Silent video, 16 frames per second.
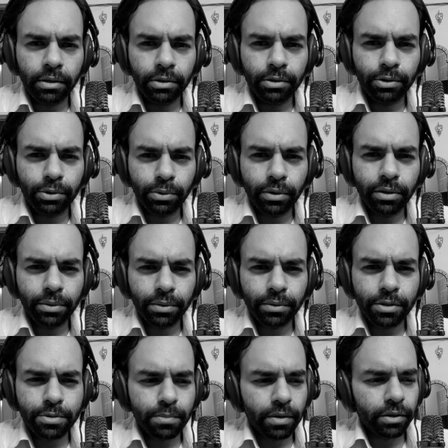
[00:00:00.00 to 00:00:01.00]
to hear
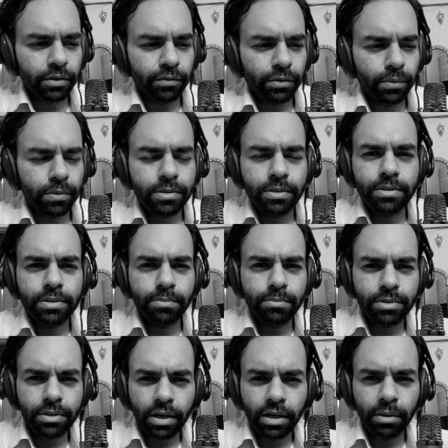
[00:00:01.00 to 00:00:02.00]
this microphone since some
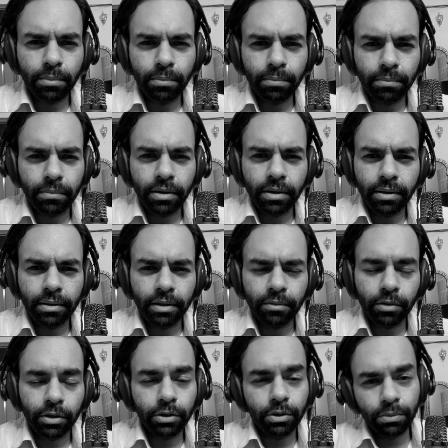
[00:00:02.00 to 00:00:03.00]
time and they
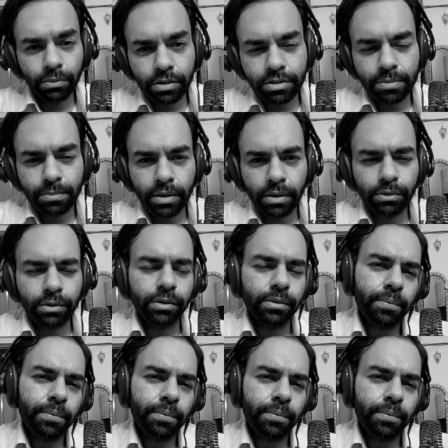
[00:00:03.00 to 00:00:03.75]
were curious about it.